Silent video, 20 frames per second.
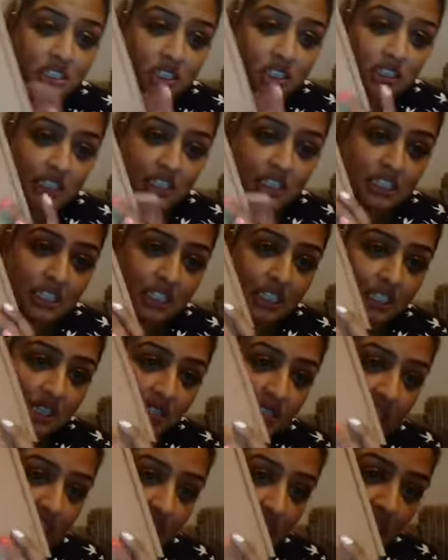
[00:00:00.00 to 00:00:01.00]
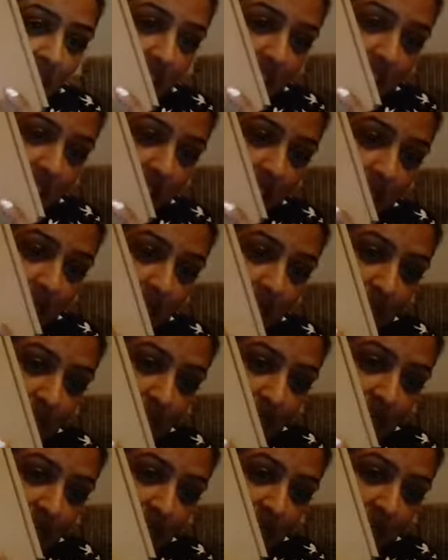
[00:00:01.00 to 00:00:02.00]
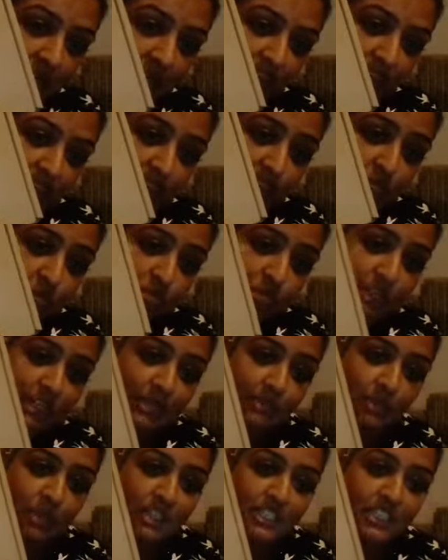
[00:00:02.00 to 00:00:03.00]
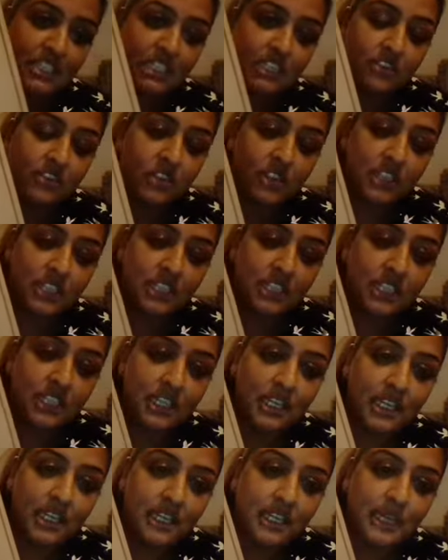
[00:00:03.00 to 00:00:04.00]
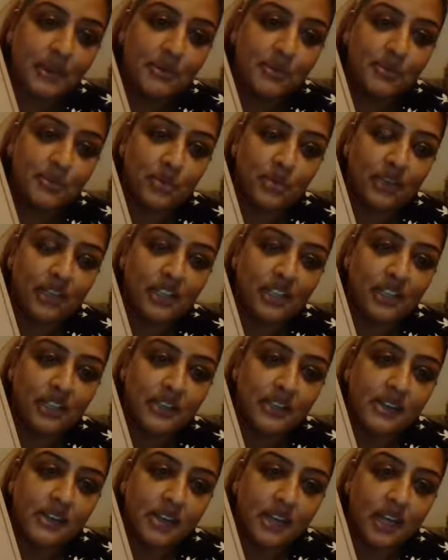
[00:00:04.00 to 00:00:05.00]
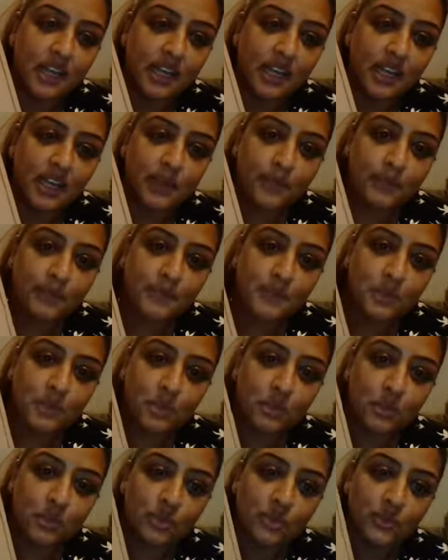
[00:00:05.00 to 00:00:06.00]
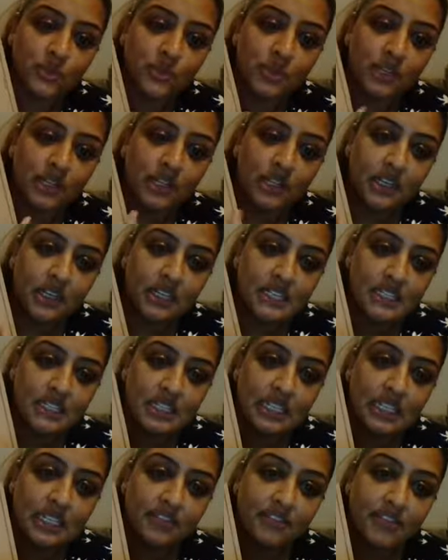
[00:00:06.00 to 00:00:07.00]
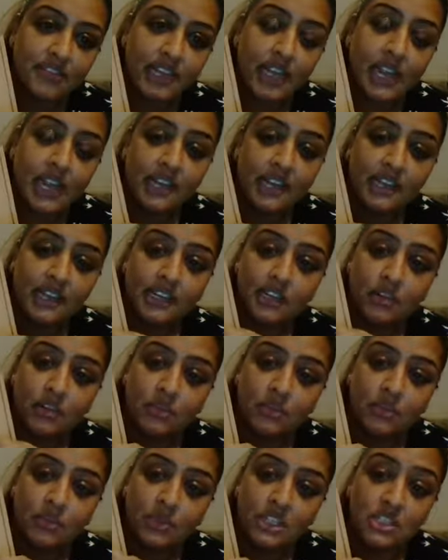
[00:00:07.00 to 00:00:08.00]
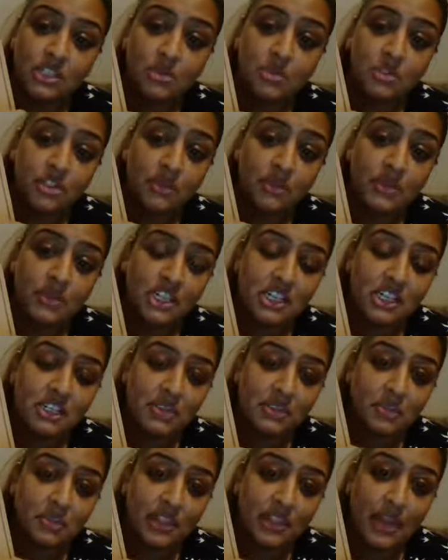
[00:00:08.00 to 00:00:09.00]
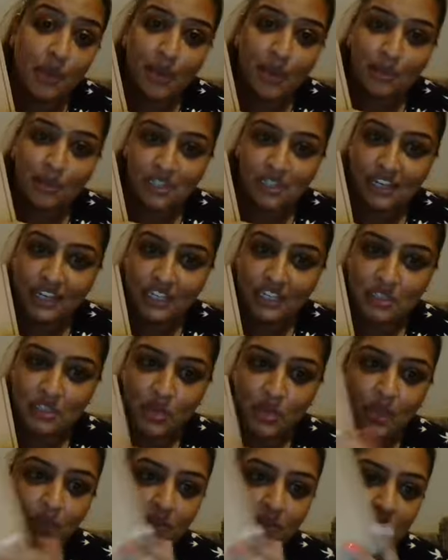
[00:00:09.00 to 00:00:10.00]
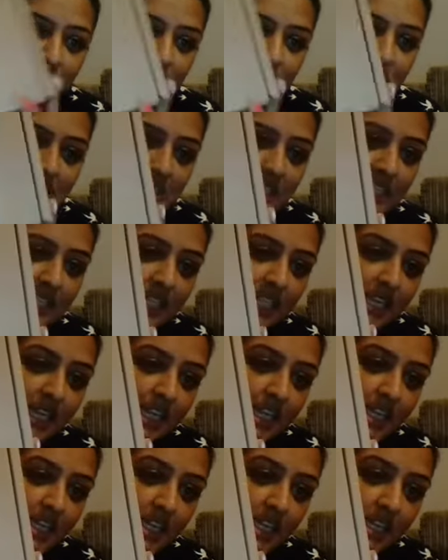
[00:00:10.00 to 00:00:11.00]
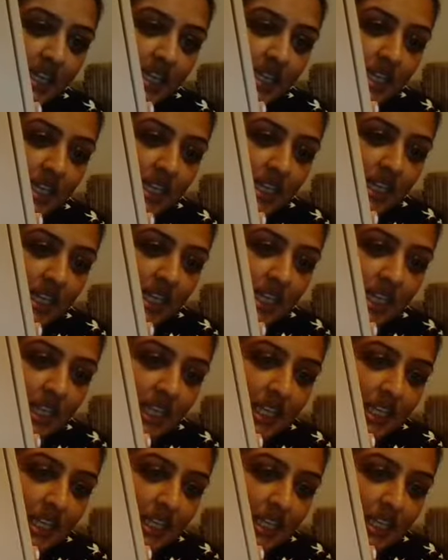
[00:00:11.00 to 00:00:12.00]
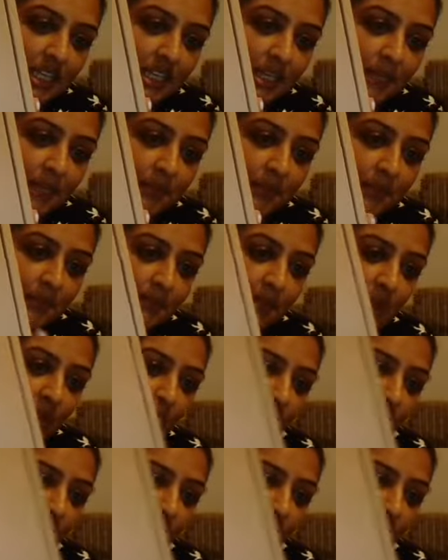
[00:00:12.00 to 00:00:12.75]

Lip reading: you can see the cover on it is really pretty. You've got the leopard print sort of sleeve there, and it, which is also matches with their website as well. So you can see their logo